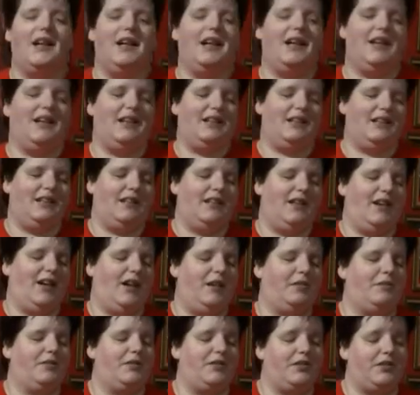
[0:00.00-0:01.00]
I
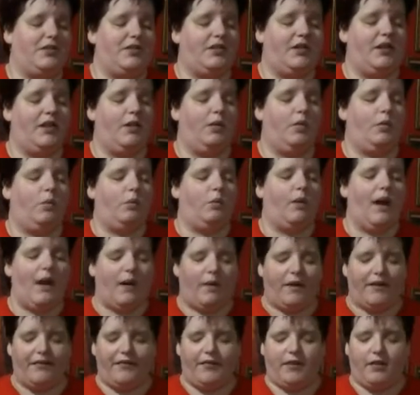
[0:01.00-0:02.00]
was just like, wow,
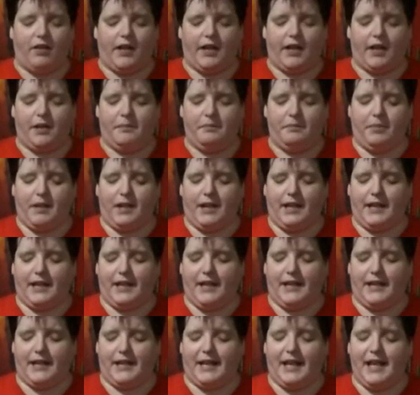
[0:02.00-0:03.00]
I feel like I'm playing
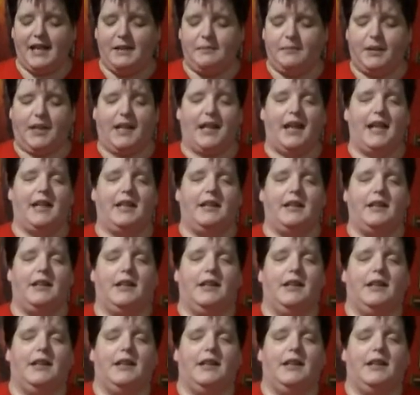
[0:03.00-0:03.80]
that game again.